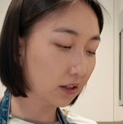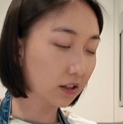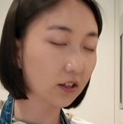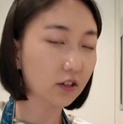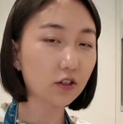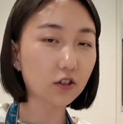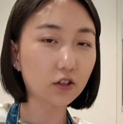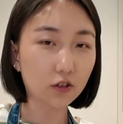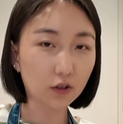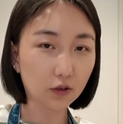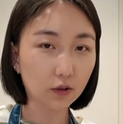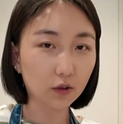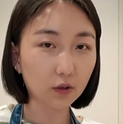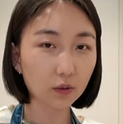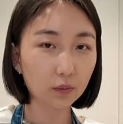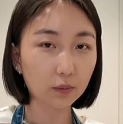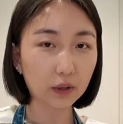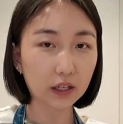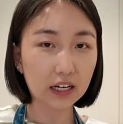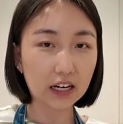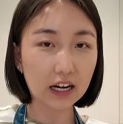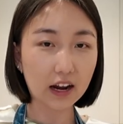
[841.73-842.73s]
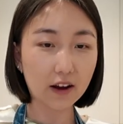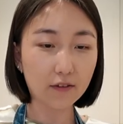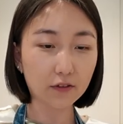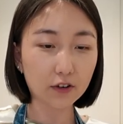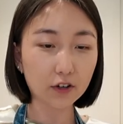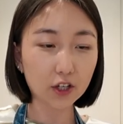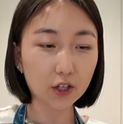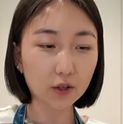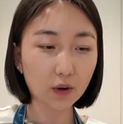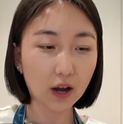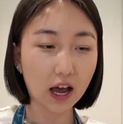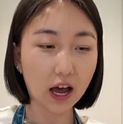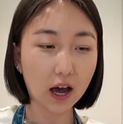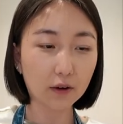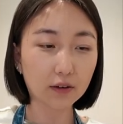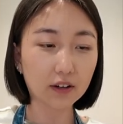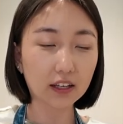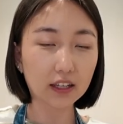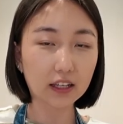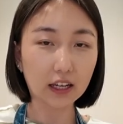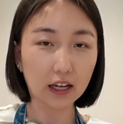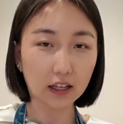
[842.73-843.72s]
to do but never knew how
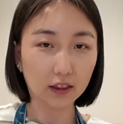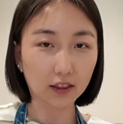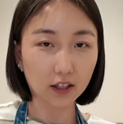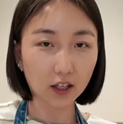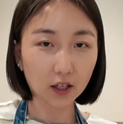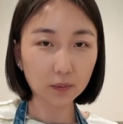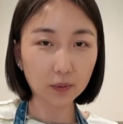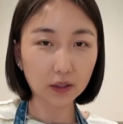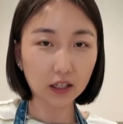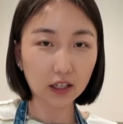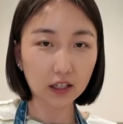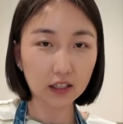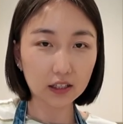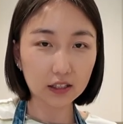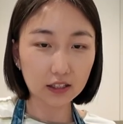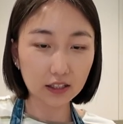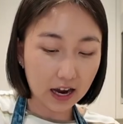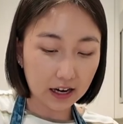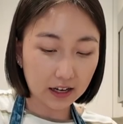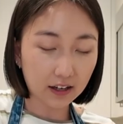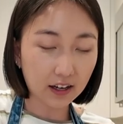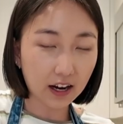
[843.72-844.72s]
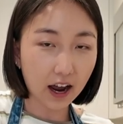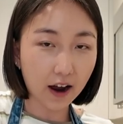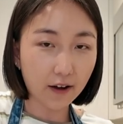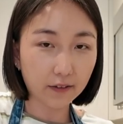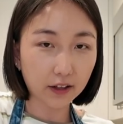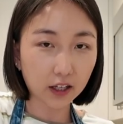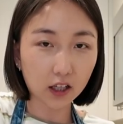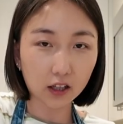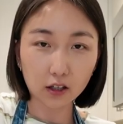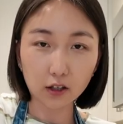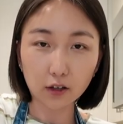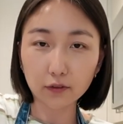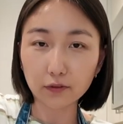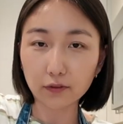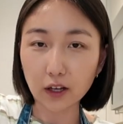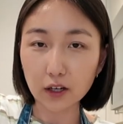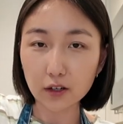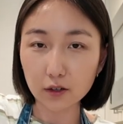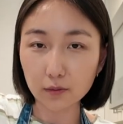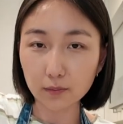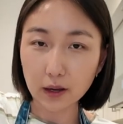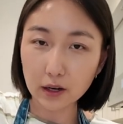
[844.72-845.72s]
to get there because I didn't have like a little
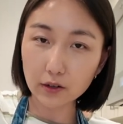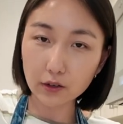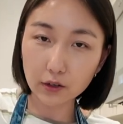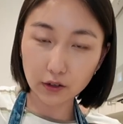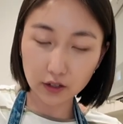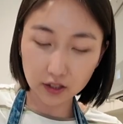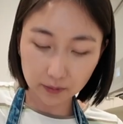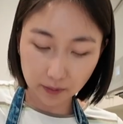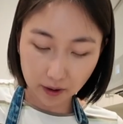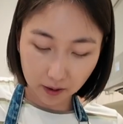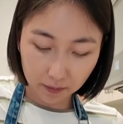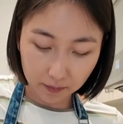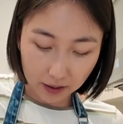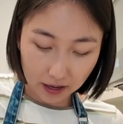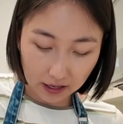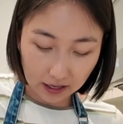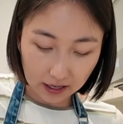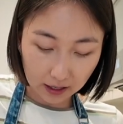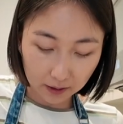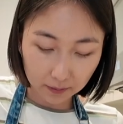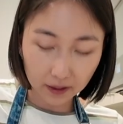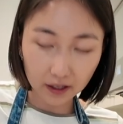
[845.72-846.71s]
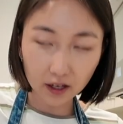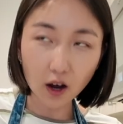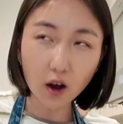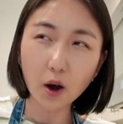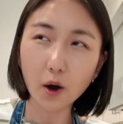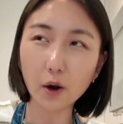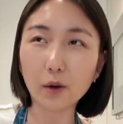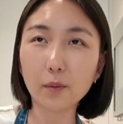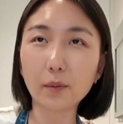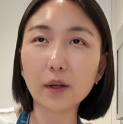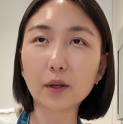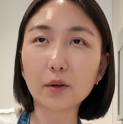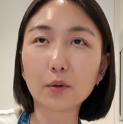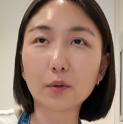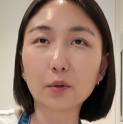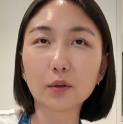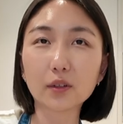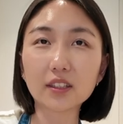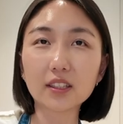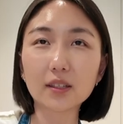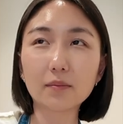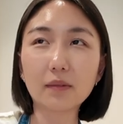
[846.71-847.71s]
fundamentals about baking. I'm like, oh, it'd be
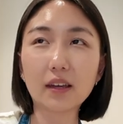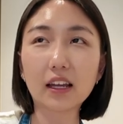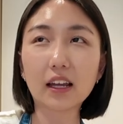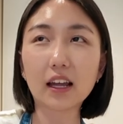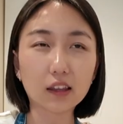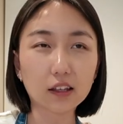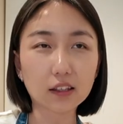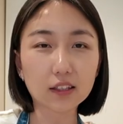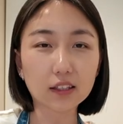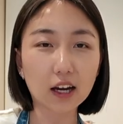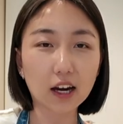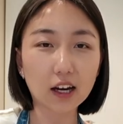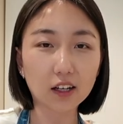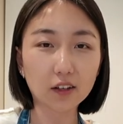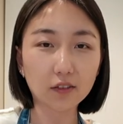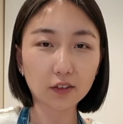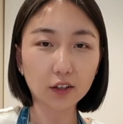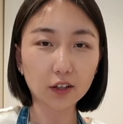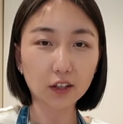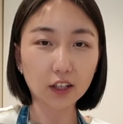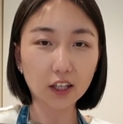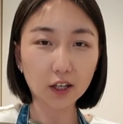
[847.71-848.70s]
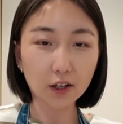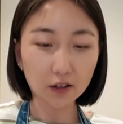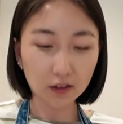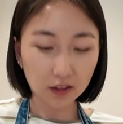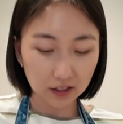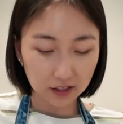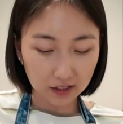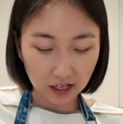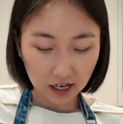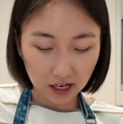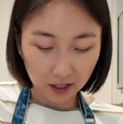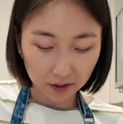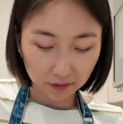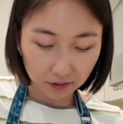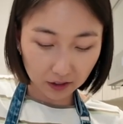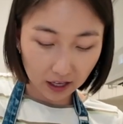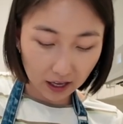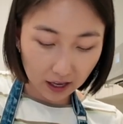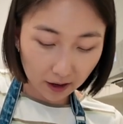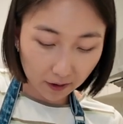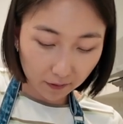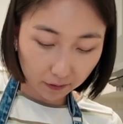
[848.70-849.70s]
cool to make this kind of cookie or this kind of
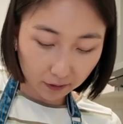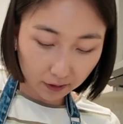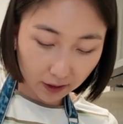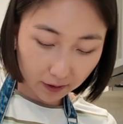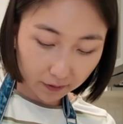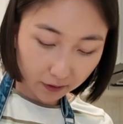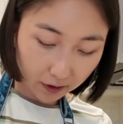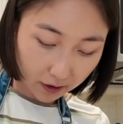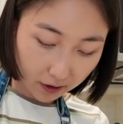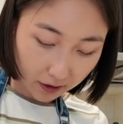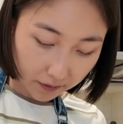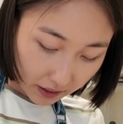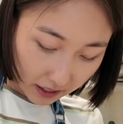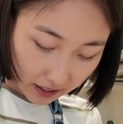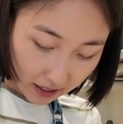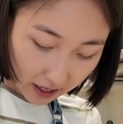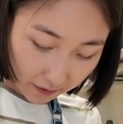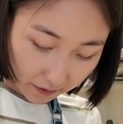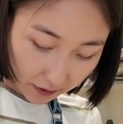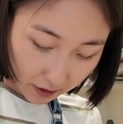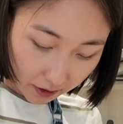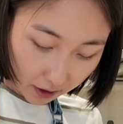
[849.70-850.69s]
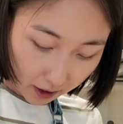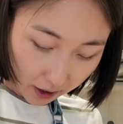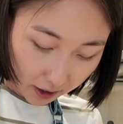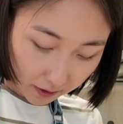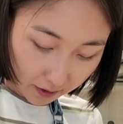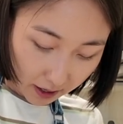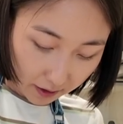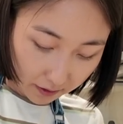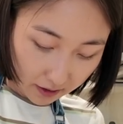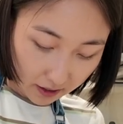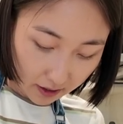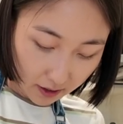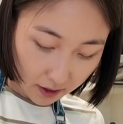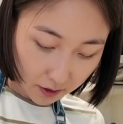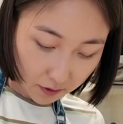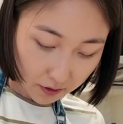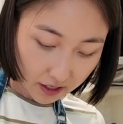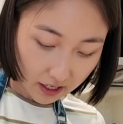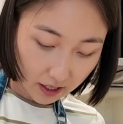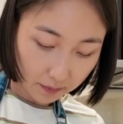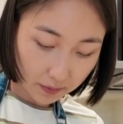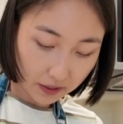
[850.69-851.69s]
cake flavor, but I never got around to
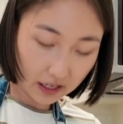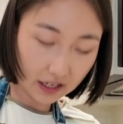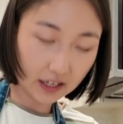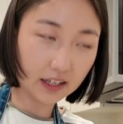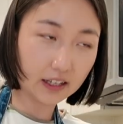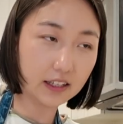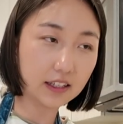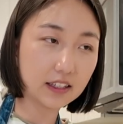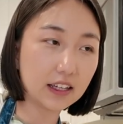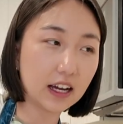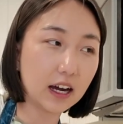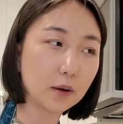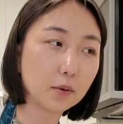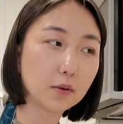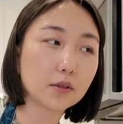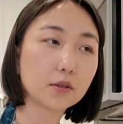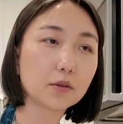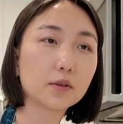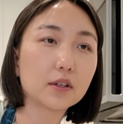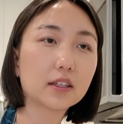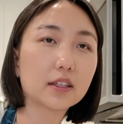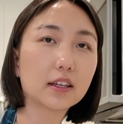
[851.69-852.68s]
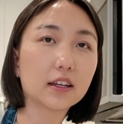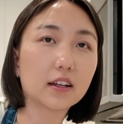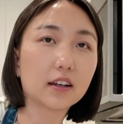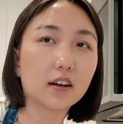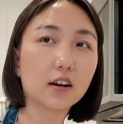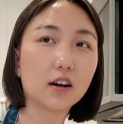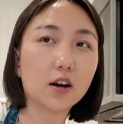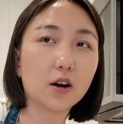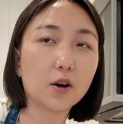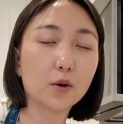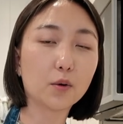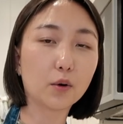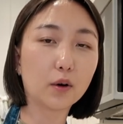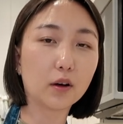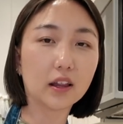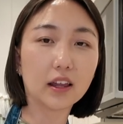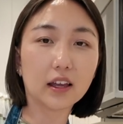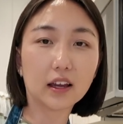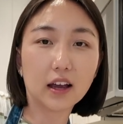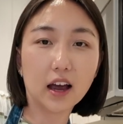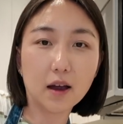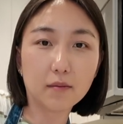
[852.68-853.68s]
doing it because I was always like, oh,
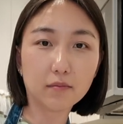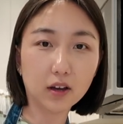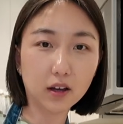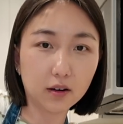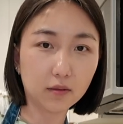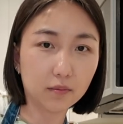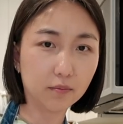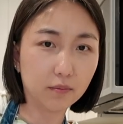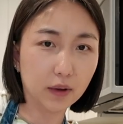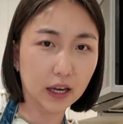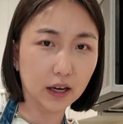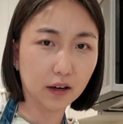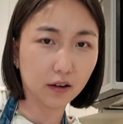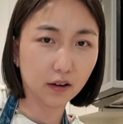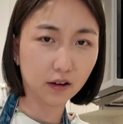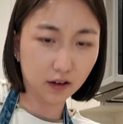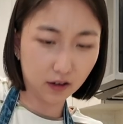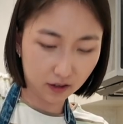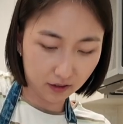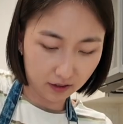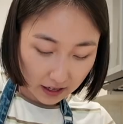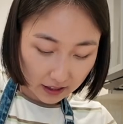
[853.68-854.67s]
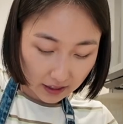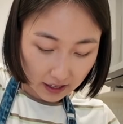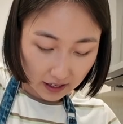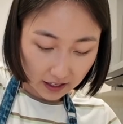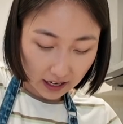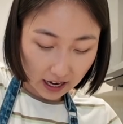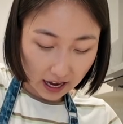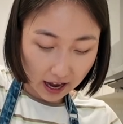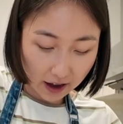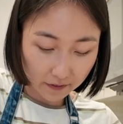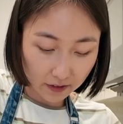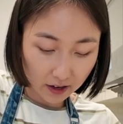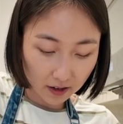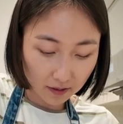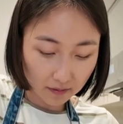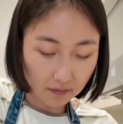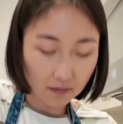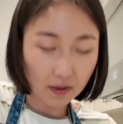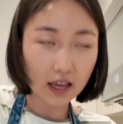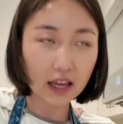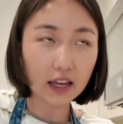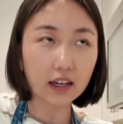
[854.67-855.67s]
like I'm not a baker. I think
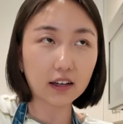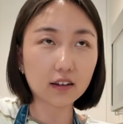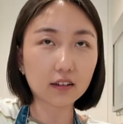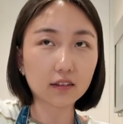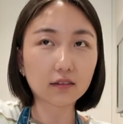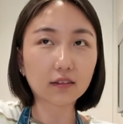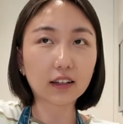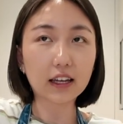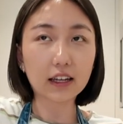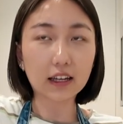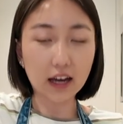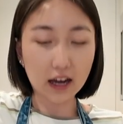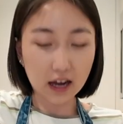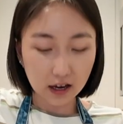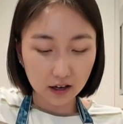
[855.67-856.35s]
having made like